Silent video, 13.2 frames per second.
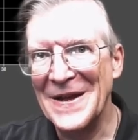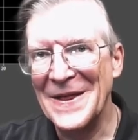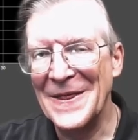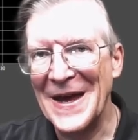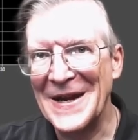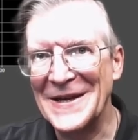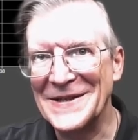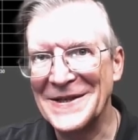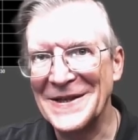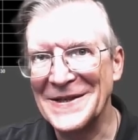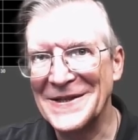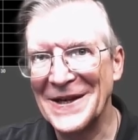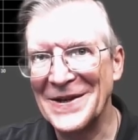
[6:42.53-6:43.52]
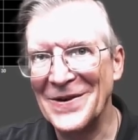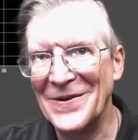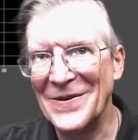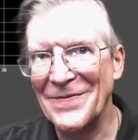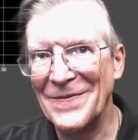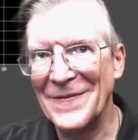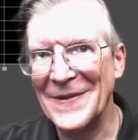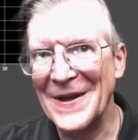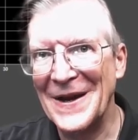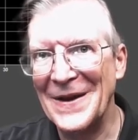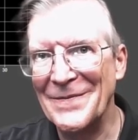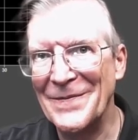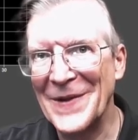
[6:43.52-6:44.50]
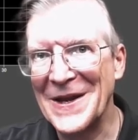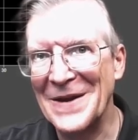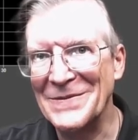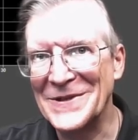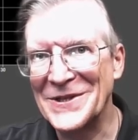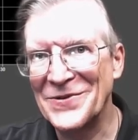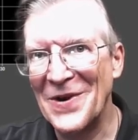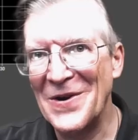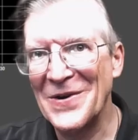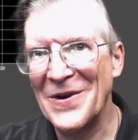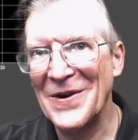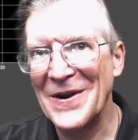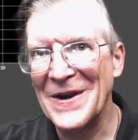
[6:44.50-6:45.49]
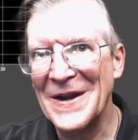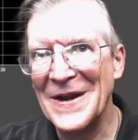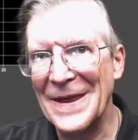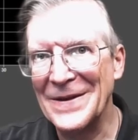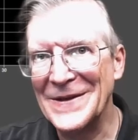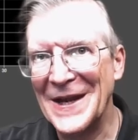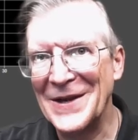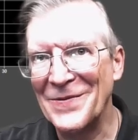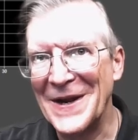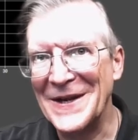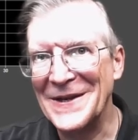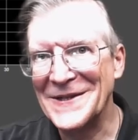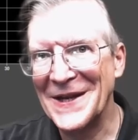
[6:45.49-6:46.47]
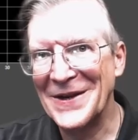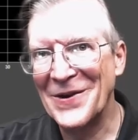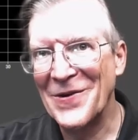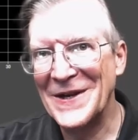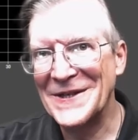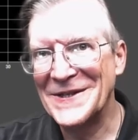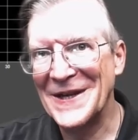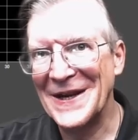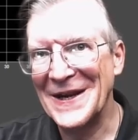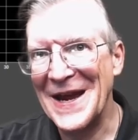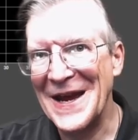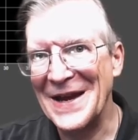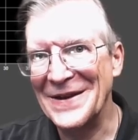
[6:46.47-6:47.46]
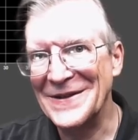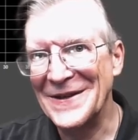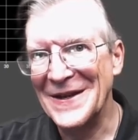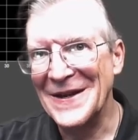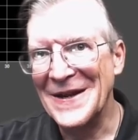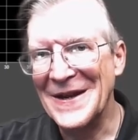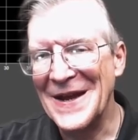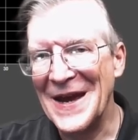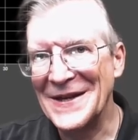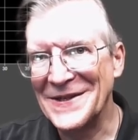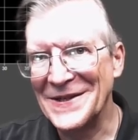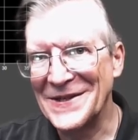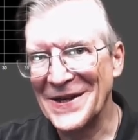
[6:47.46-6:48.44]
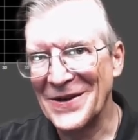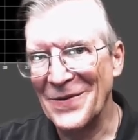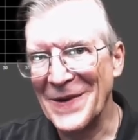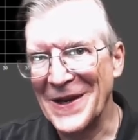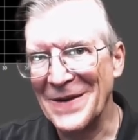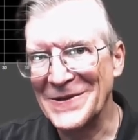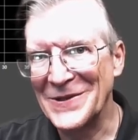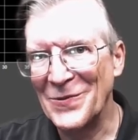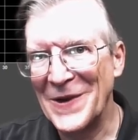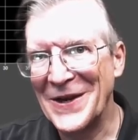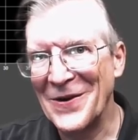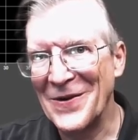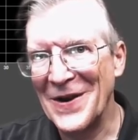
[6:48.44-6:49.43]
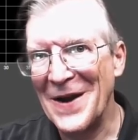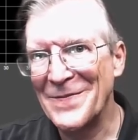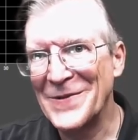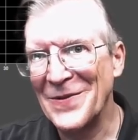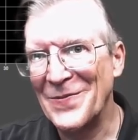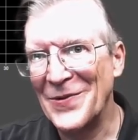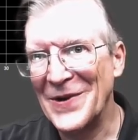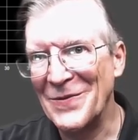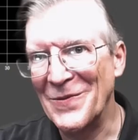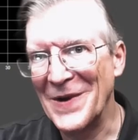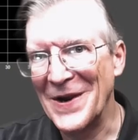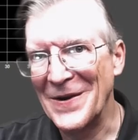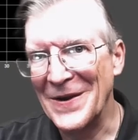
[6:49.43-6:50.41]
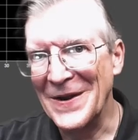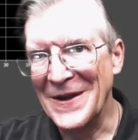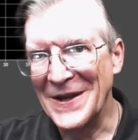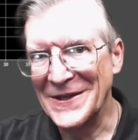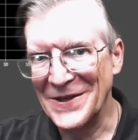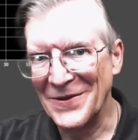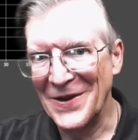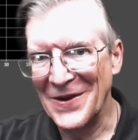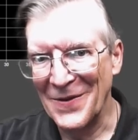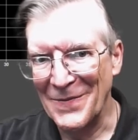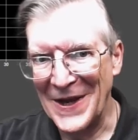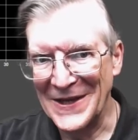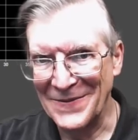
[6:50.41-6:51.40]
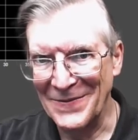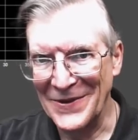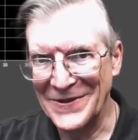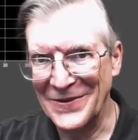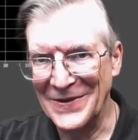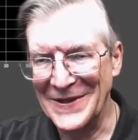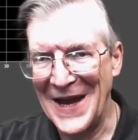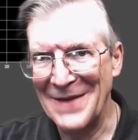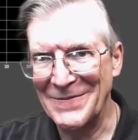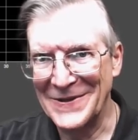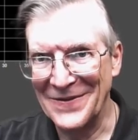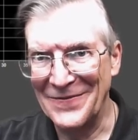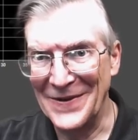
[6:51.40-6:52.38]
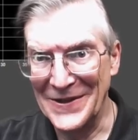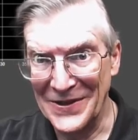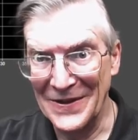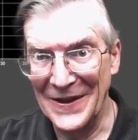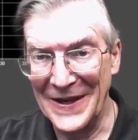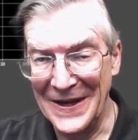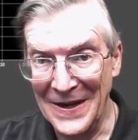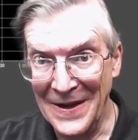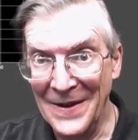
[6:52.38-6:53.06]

that as the signal becomes stronger, the data rate is increasing, and as the signal becomes weaker, up to the point where it's no longer possible to adapt sufficiently,